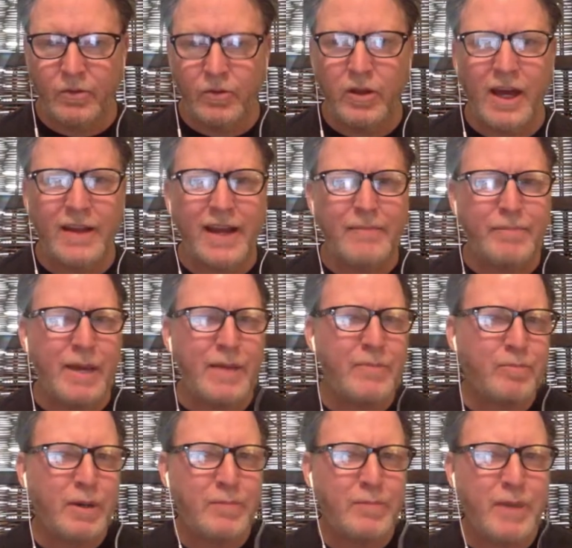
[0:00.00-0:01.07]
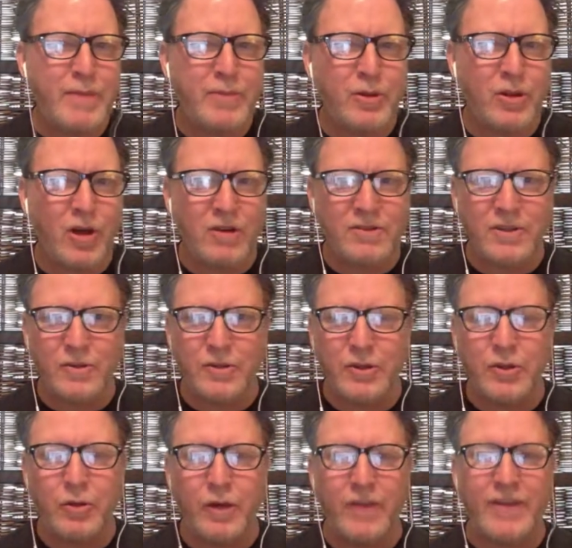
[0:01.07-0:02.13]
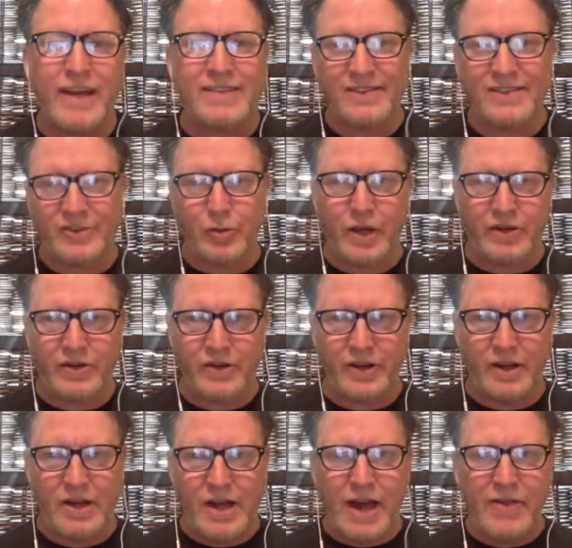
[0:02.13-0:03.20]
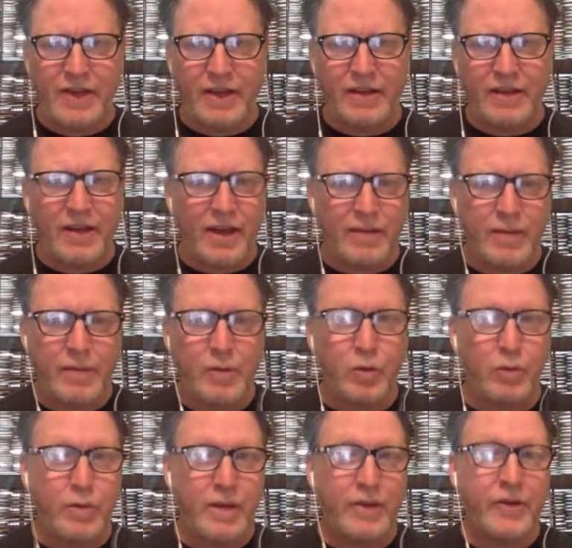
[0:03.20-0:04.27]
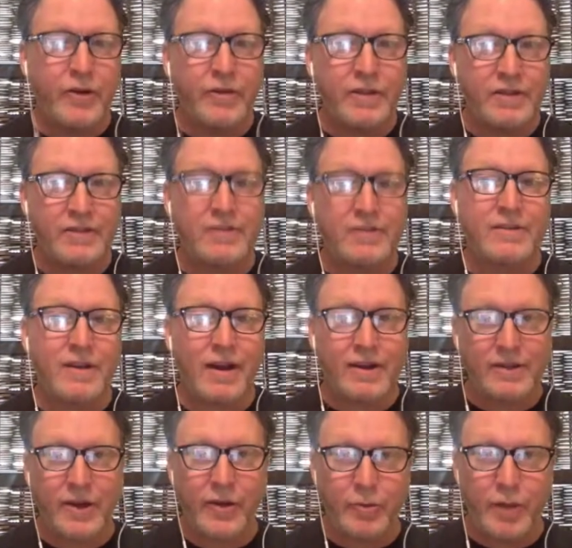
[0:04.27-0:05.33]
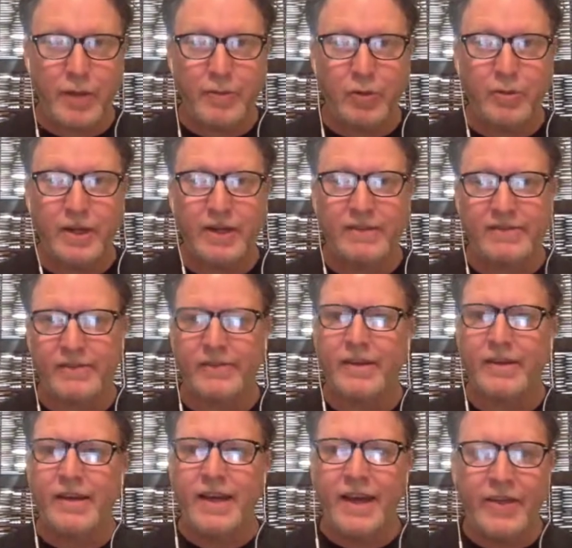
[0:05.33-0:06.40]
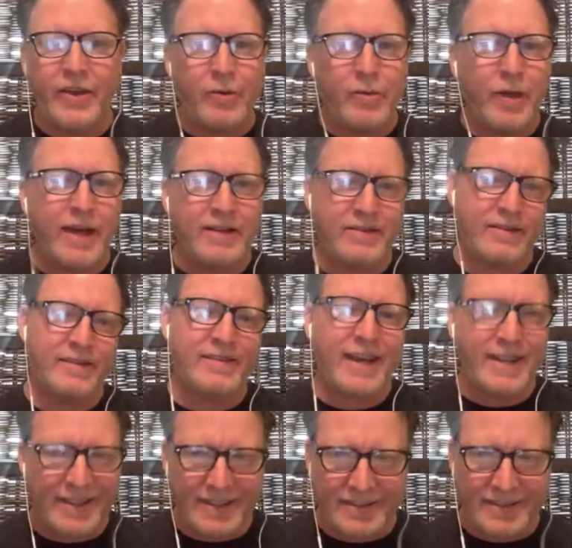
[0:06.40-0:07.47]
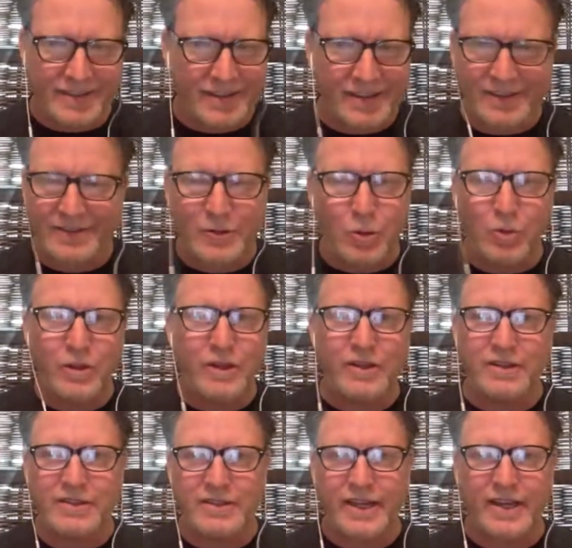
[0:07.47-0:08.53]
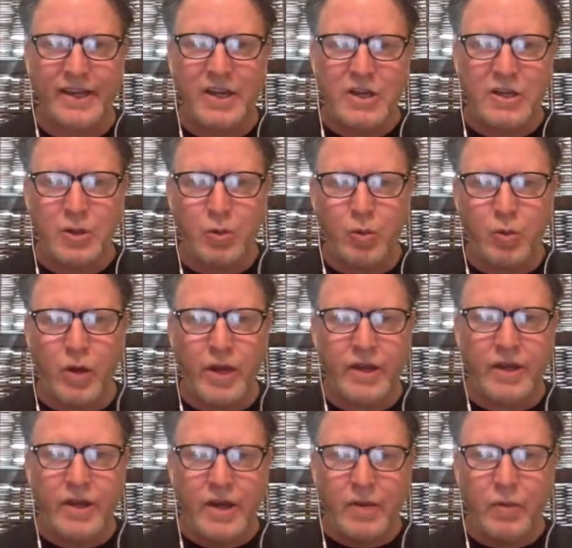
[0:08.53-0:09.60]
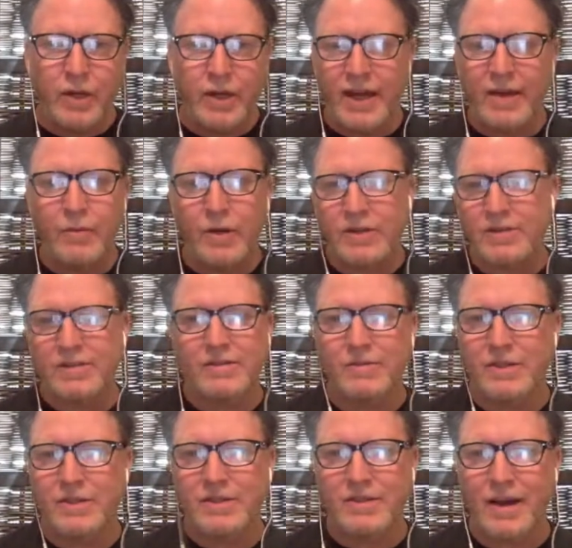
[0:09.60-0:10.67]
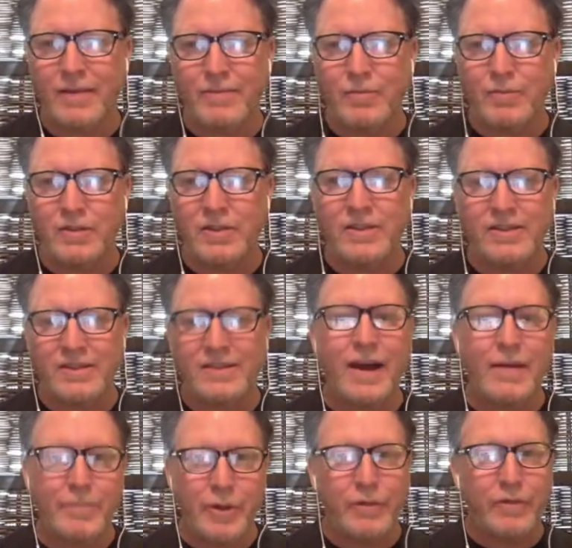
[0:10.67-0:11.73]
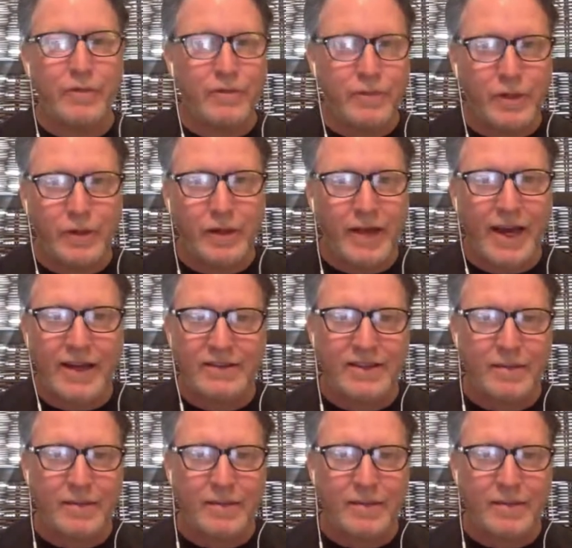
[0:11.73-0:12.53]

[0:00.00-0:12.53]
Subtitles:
Well, and people, but people also too in that situation, I think a lot of people would be nervous to talk to other people because they're, in their minds this idea is going to get stolen. It's like, so what didn't stop you from doing that?